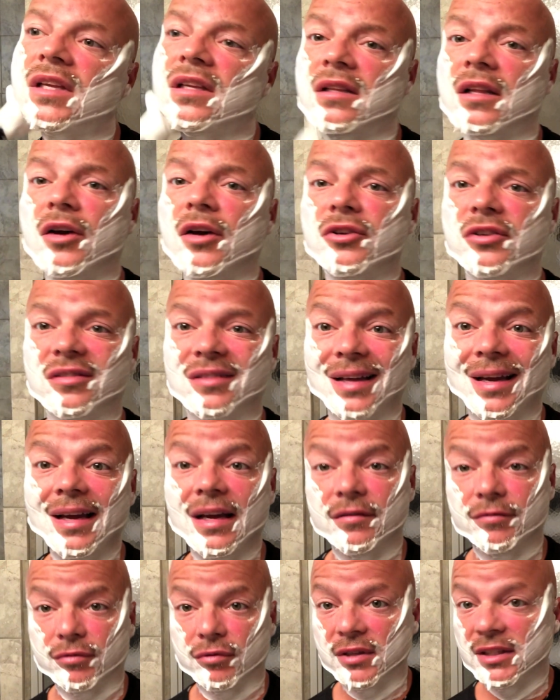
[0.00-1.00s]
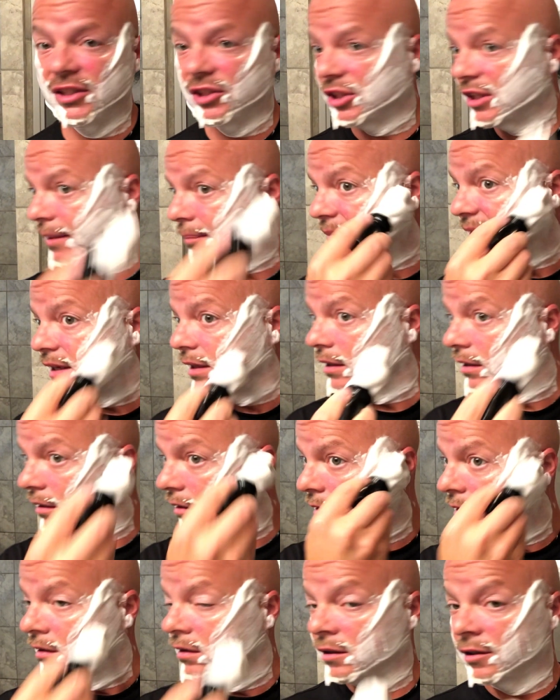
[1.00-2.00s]
I noticed they had free shipping,
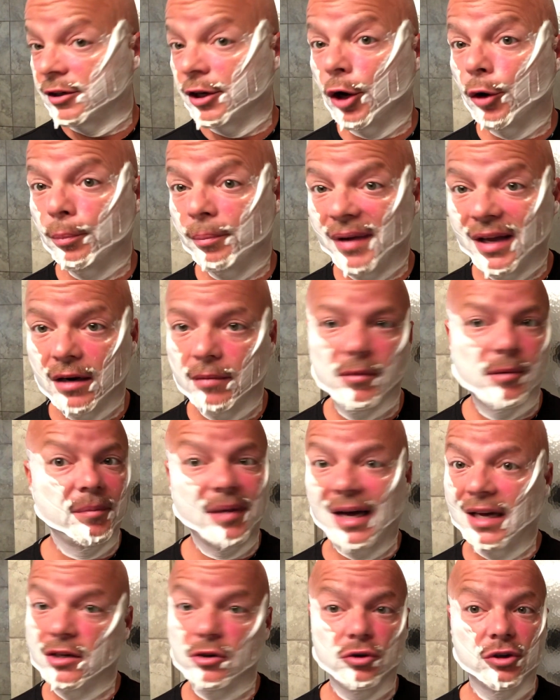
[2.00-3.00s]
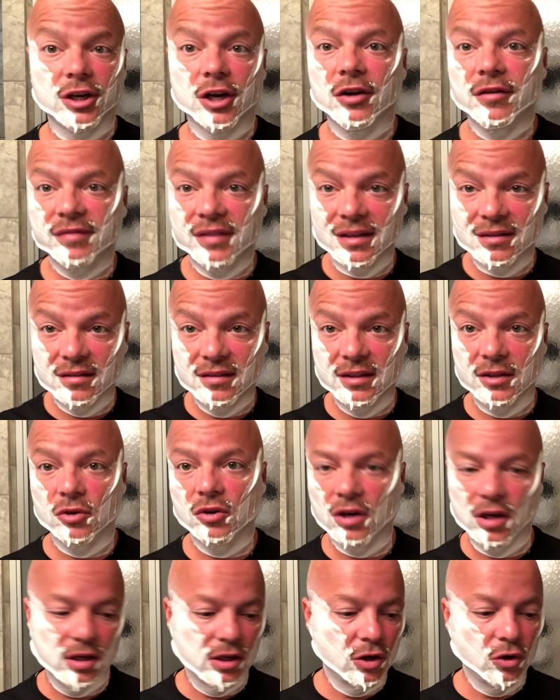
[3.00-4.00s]
no minimum. I don't know if that's still
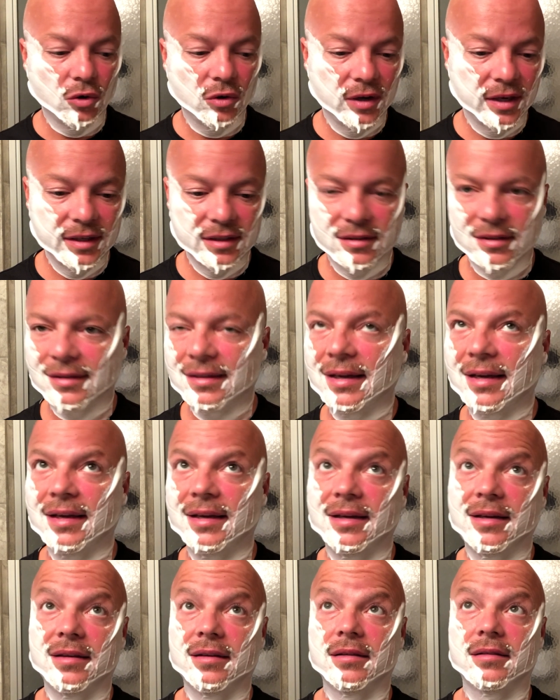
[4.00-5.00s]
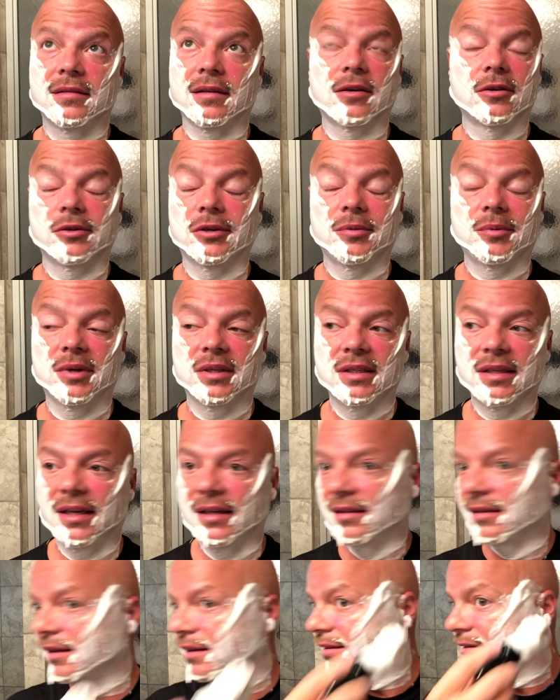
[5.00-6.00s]
ongoing. Today is, I don't know what day
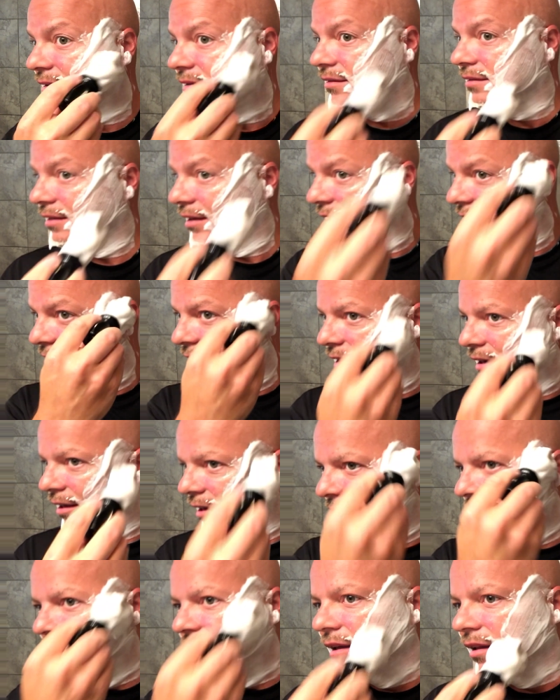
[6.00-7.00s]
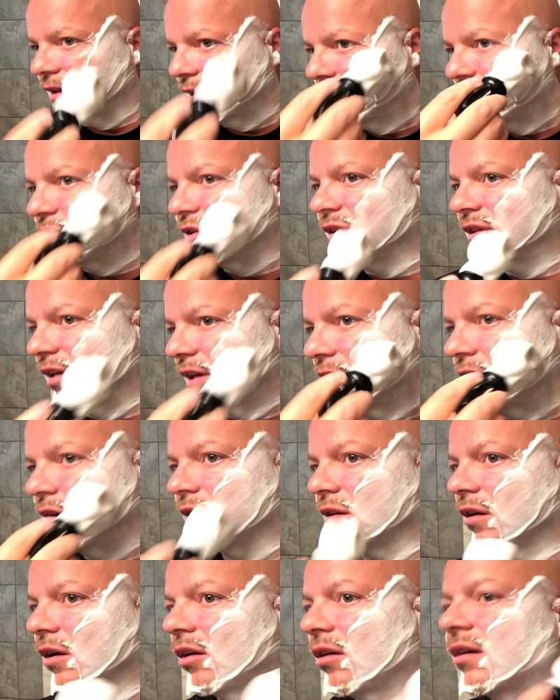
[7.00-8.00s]
it is. It's close to the end
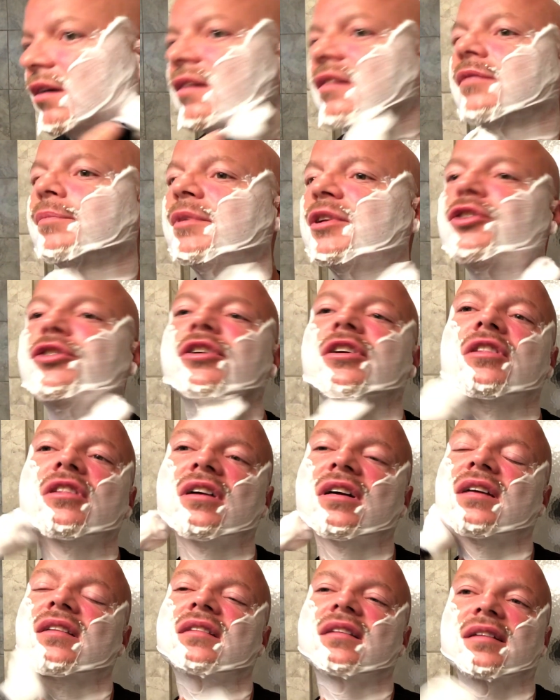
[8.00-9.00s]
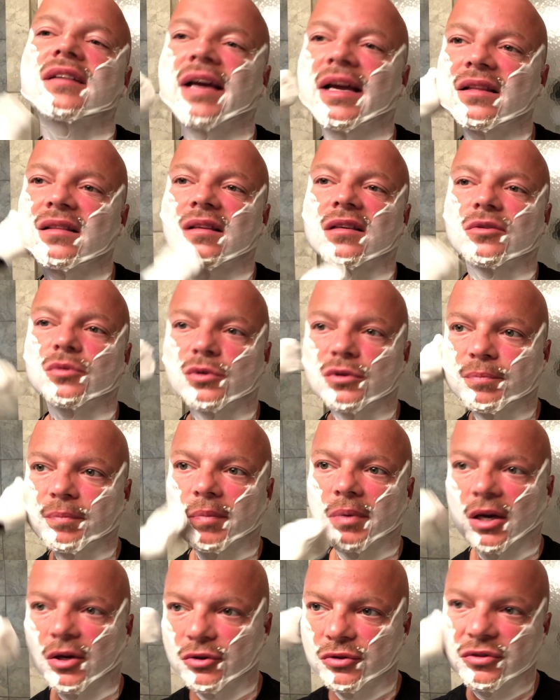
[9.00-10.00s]
of August, but you can look at the date this was
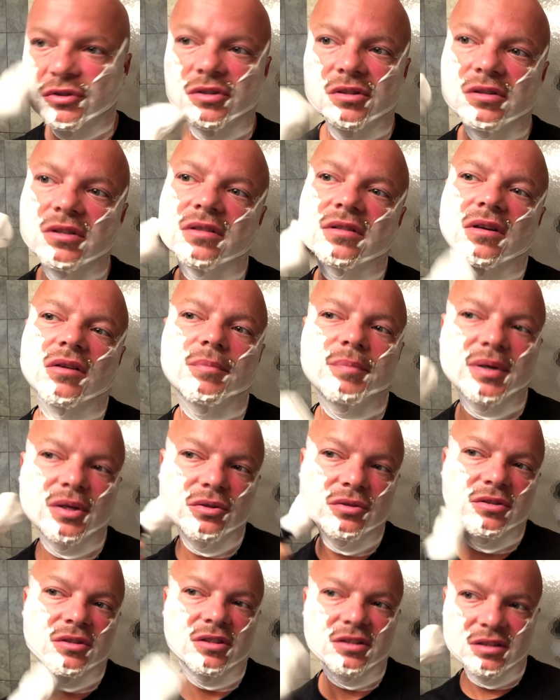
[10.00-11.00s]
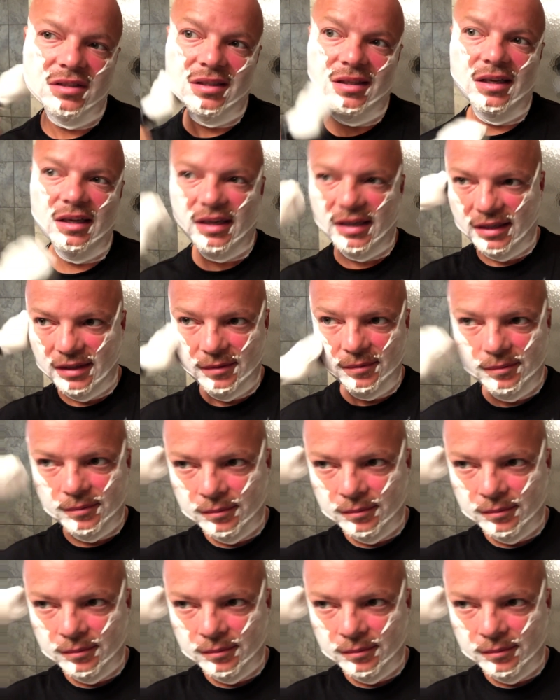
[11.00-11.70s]
posted because I'll post it today.